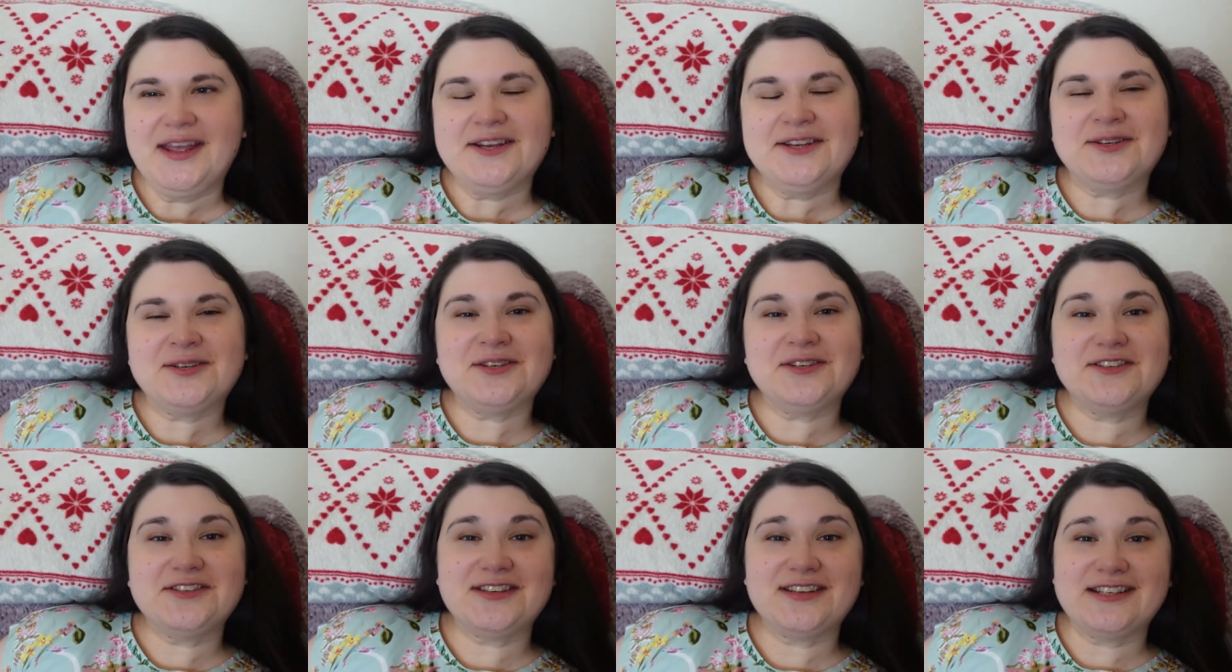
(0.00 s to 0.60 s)

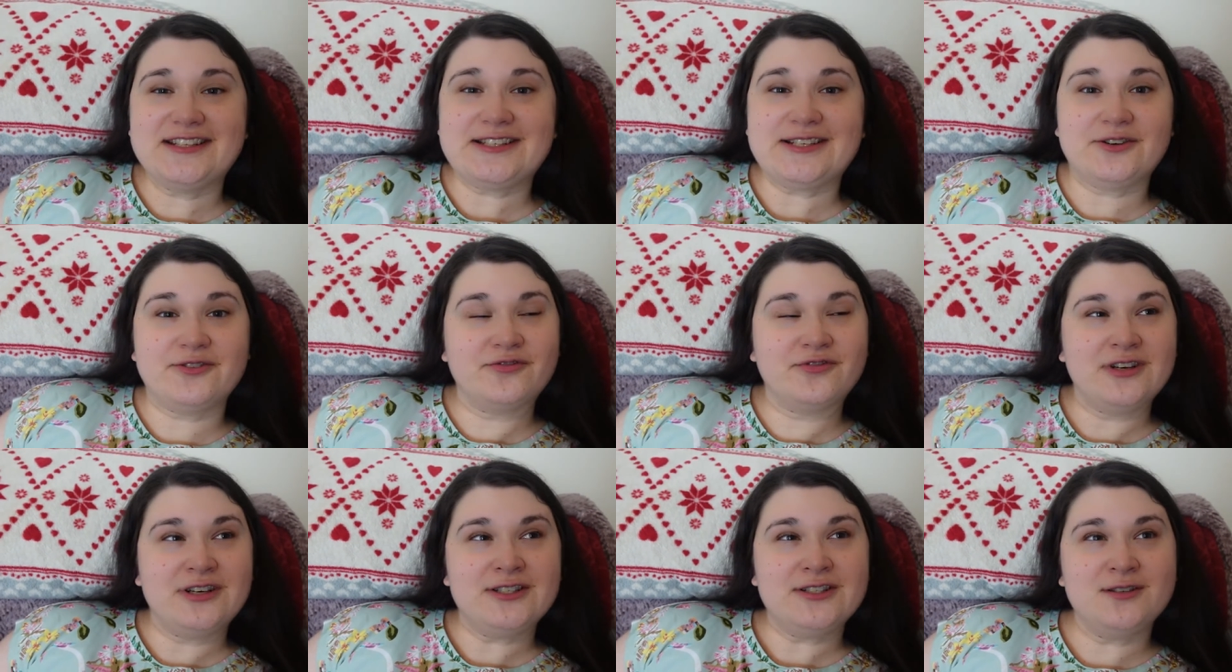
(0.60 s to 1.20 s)
because it's a
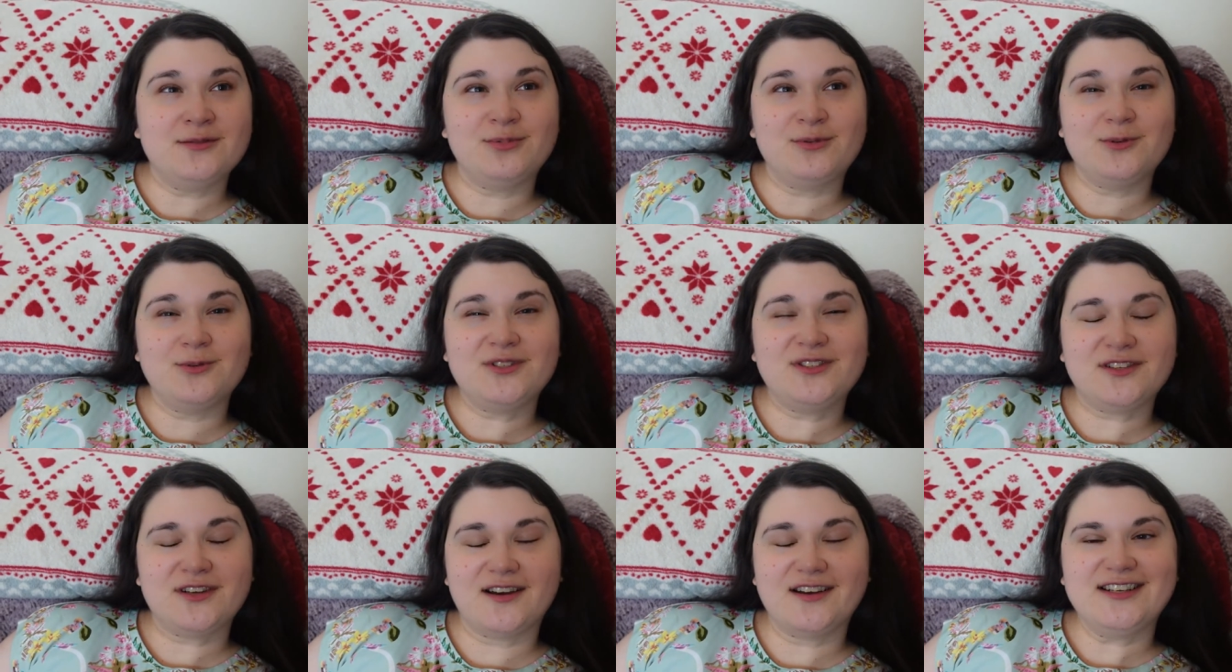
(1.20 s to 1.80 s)
reasonable
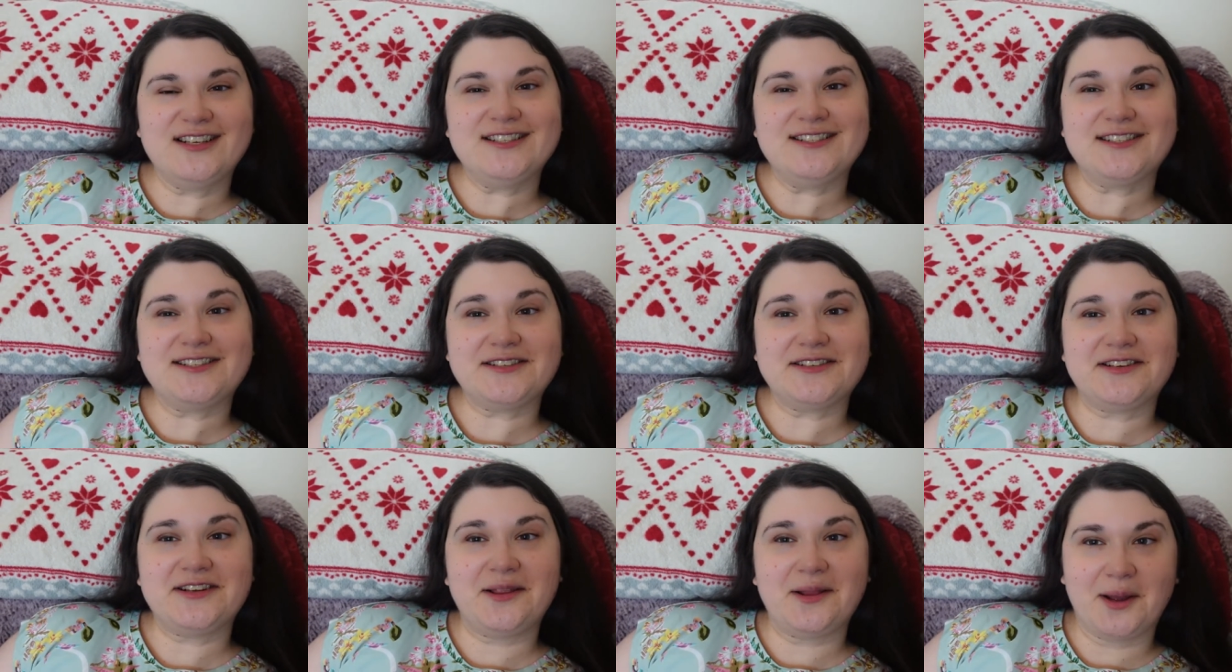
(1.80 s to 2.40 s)

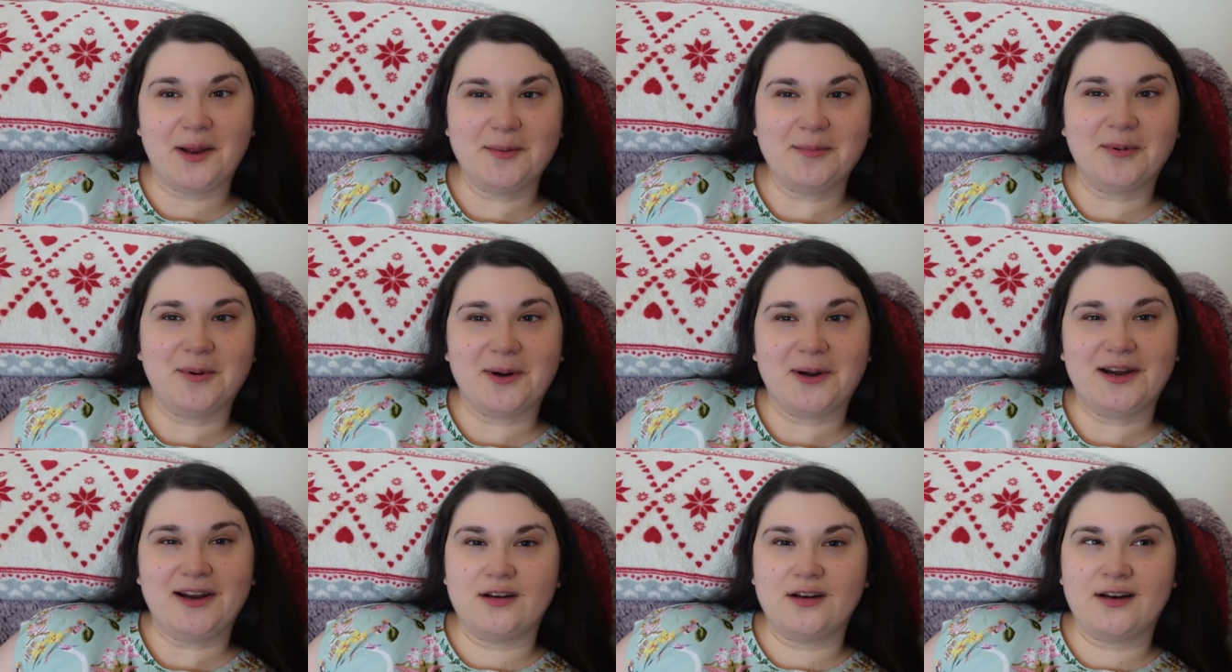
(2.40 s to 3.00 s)
sized
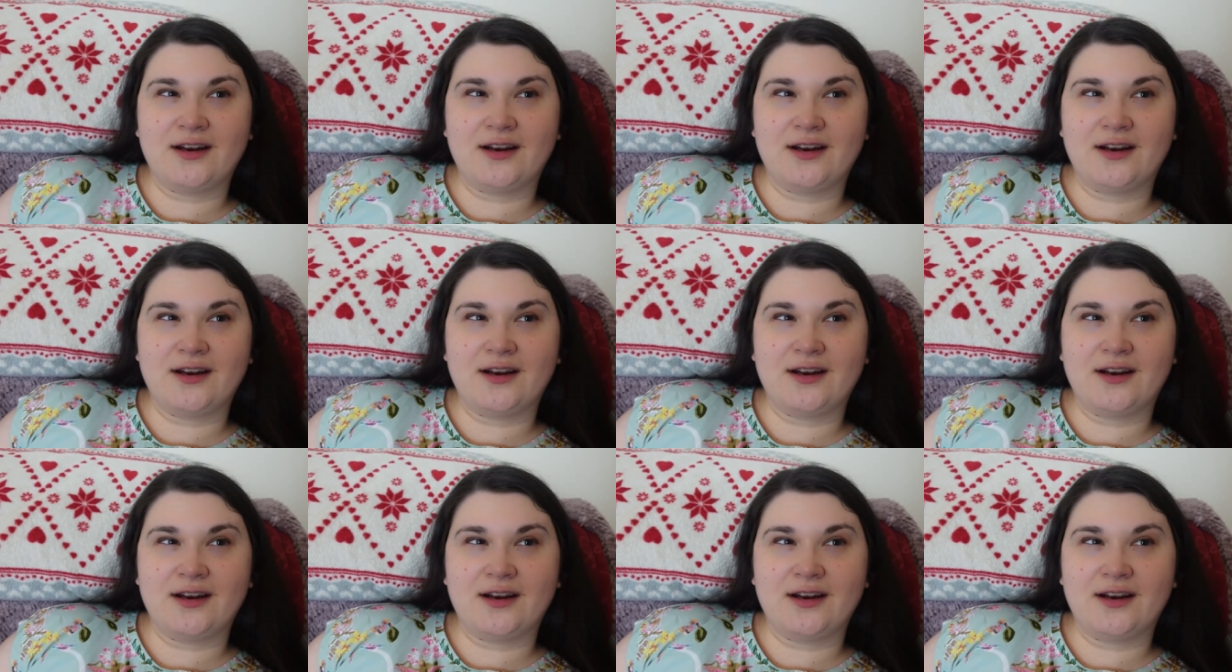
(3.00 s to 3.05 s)
library.